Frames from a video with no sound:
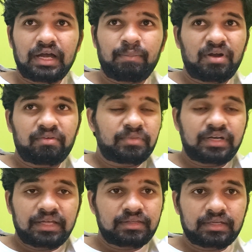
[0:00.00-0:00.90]
Apart from
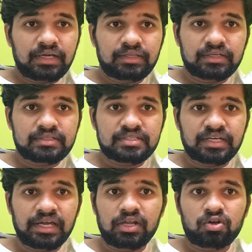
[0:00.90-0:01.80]
that, I think it's a
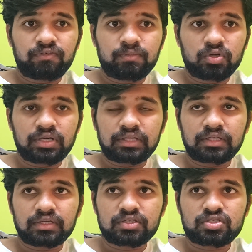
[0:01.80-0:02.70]
killer of a book. I
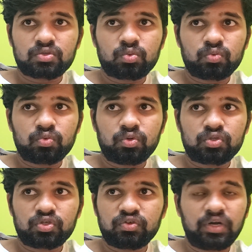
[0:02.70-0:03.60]
think you'll
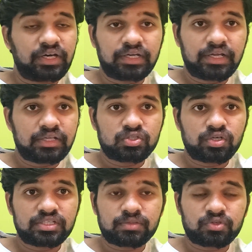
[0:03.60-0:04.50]
really
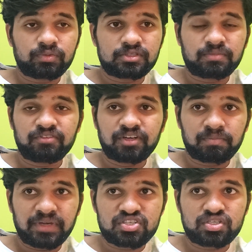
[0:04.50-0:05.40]
enjoy it. It's a
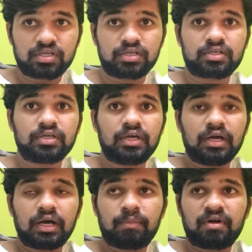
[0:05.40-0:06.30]
perfect page turner.
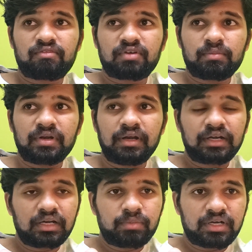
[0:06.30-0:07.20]
Apart from a
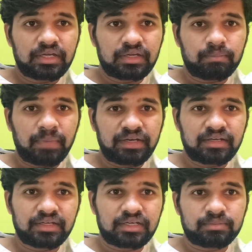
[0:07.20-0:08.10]
little bit
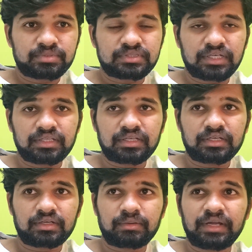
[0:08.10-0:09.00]
minor hiccups, I
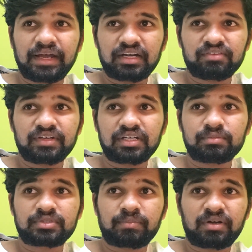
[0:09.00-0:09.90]
think narrative
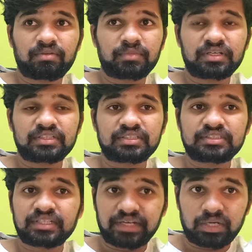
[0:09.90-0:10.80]
hiccups. Apart from that,
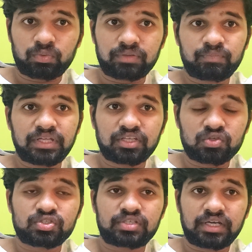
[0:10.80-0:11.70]
it's a great one. I
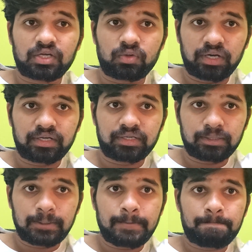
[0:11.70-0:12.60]
think you should take a look at it.